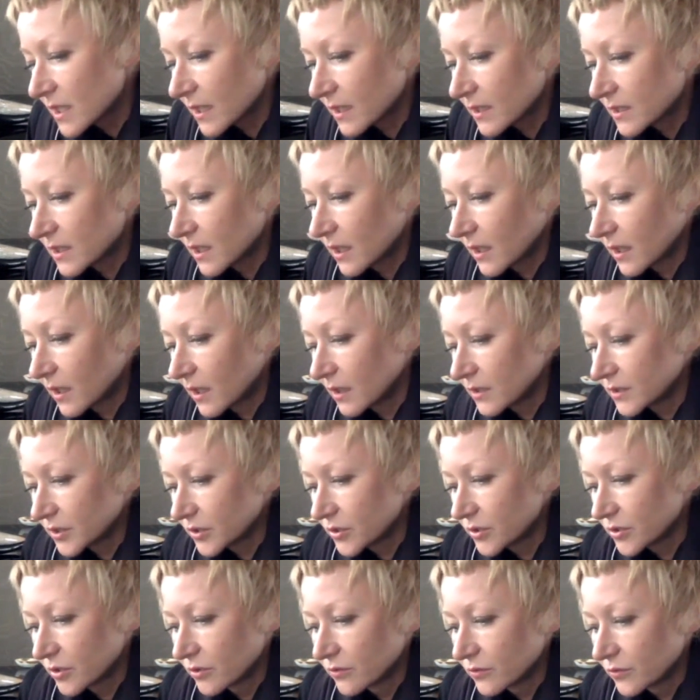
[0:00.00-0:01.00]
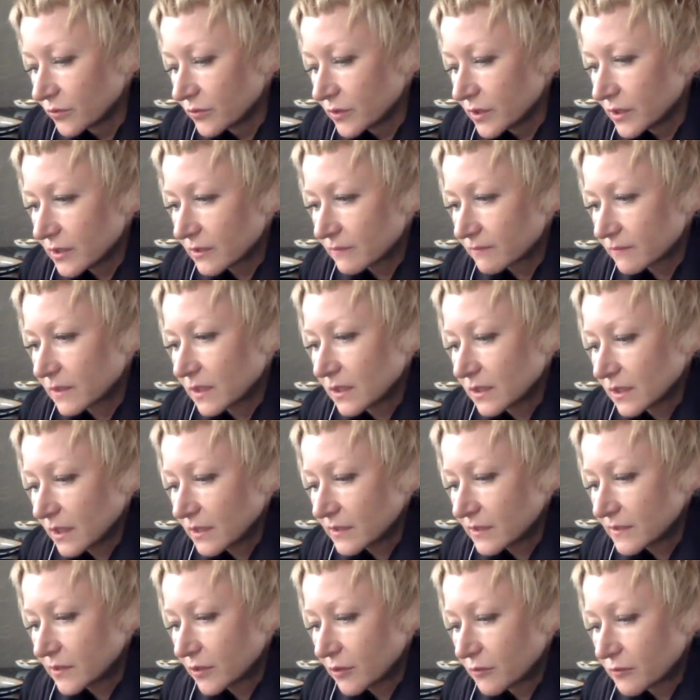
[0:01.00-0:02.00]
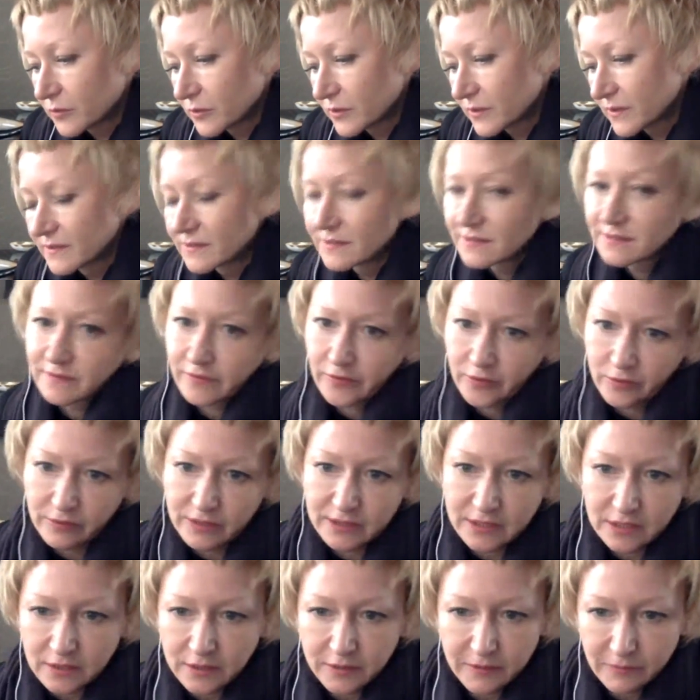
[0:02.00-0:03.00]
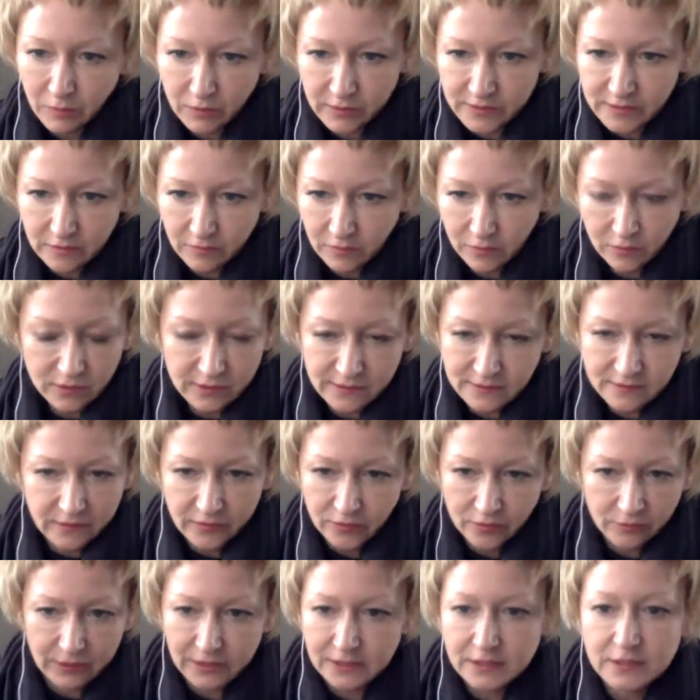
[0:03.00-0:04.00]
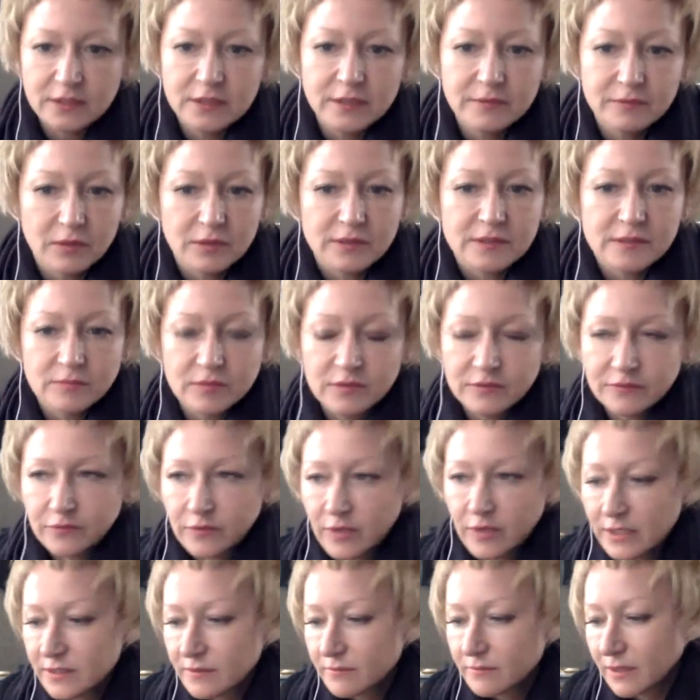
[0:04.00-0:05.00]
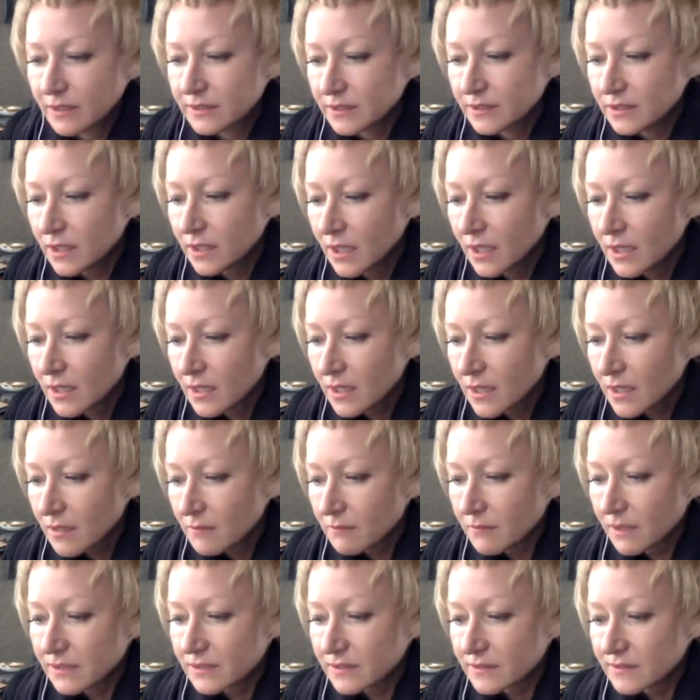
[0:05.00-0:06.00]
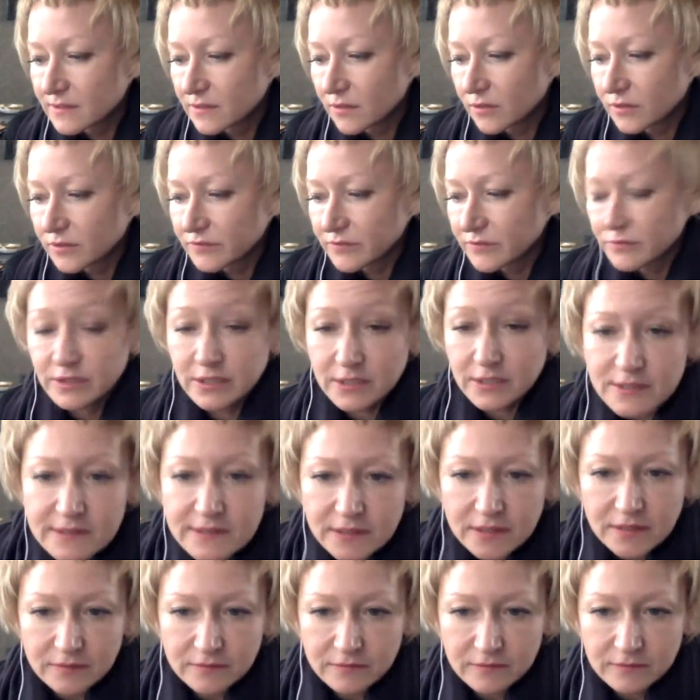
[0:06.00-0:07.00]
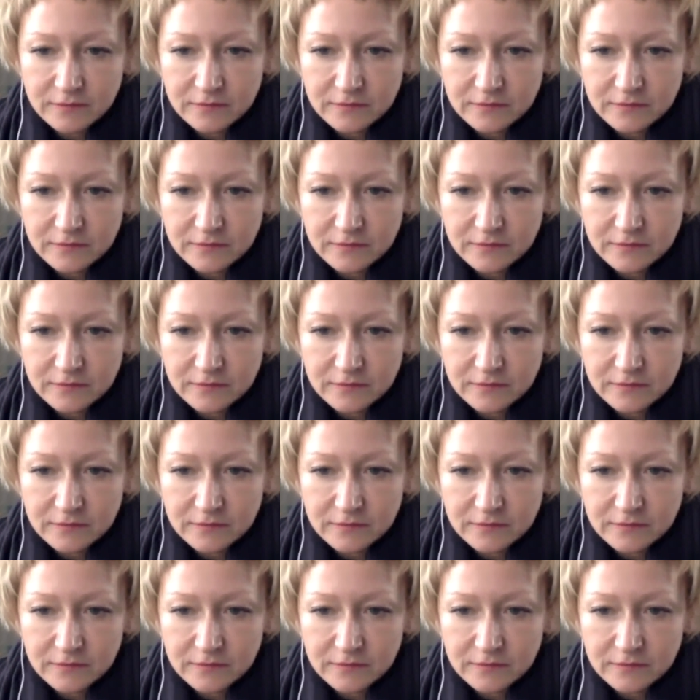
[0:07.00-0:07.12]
then doing an ICO process is theoretically possible. It's theoretically possible for anybody, but it's not very easy.